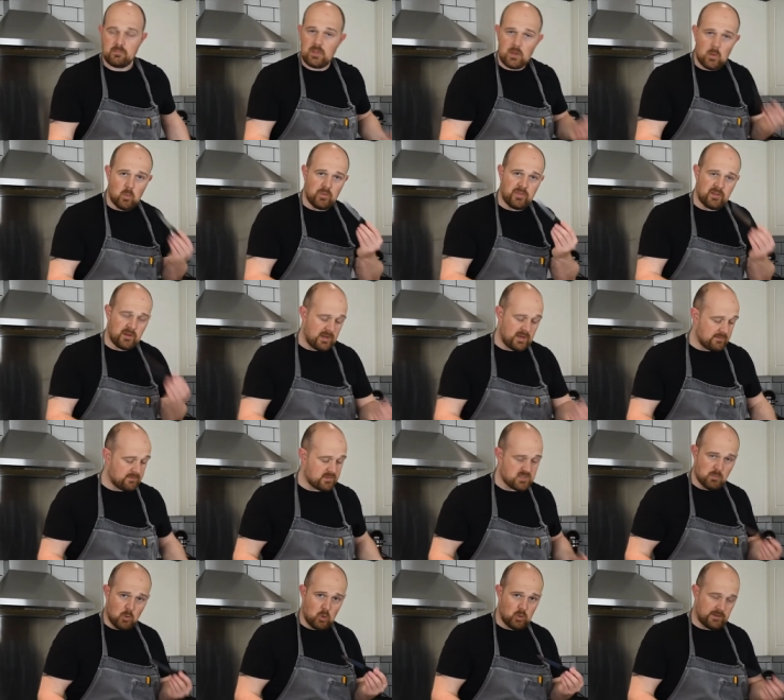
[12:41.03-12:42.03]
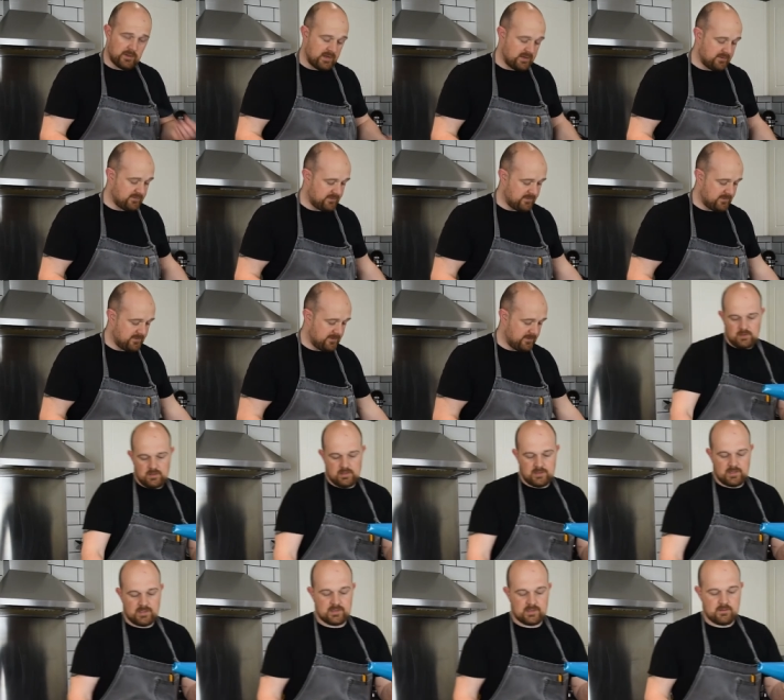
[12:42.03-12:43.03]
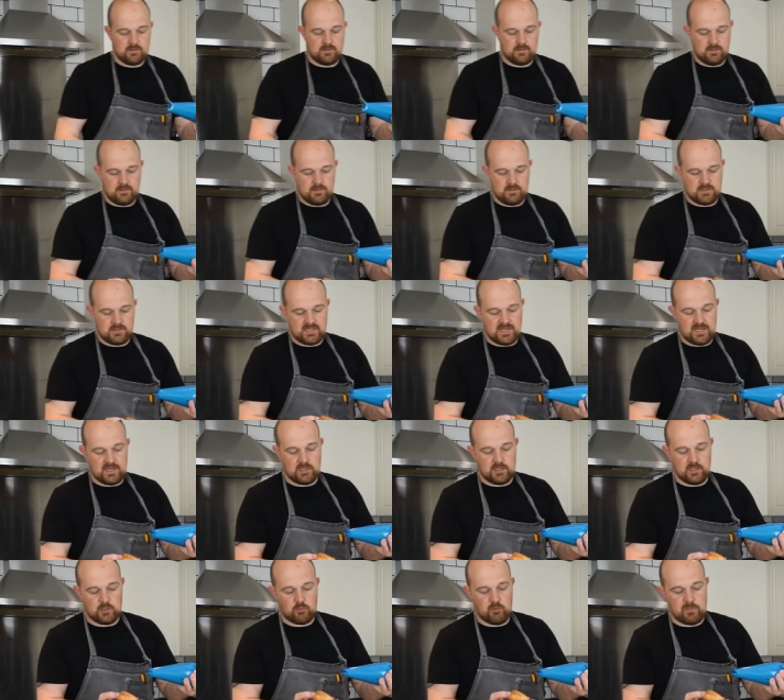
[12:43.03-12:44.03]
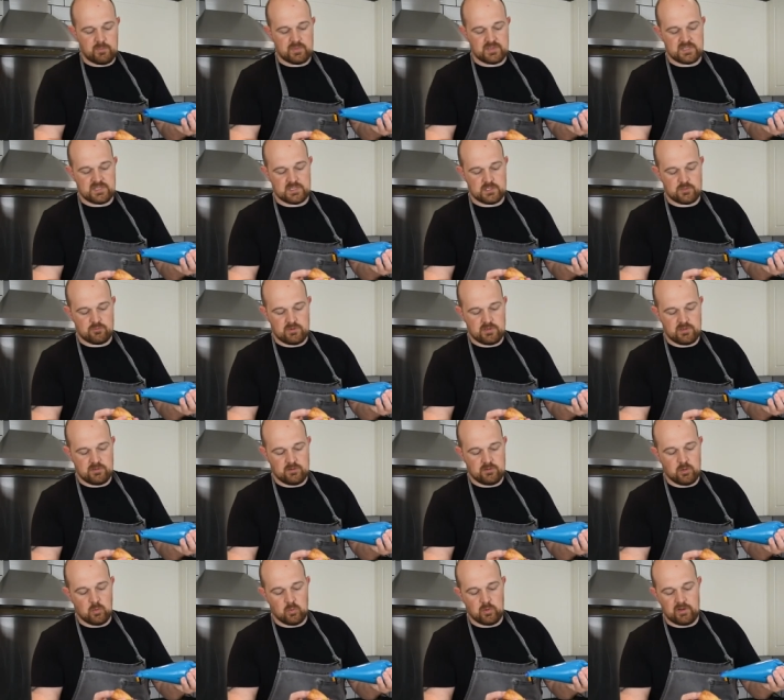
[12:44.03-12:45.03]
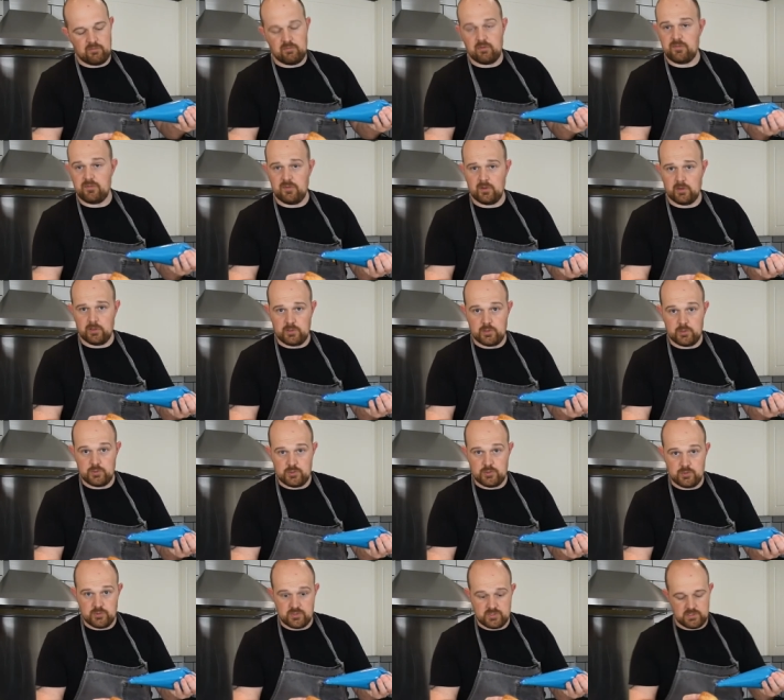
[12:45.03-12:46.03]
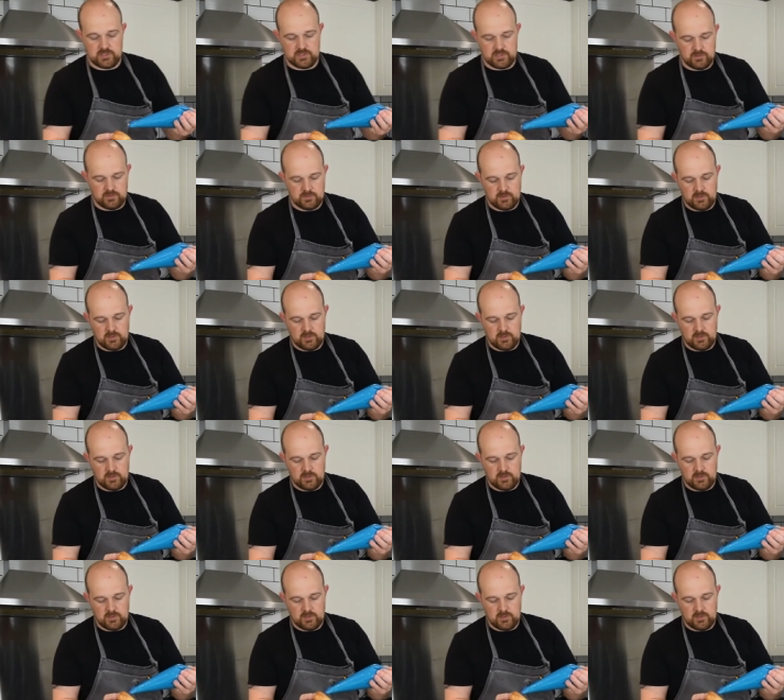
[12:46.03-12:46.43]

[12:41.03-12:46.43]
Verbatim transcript: with a knife, small knife, and then taking your creme patisserie or whatever filling you choose to do,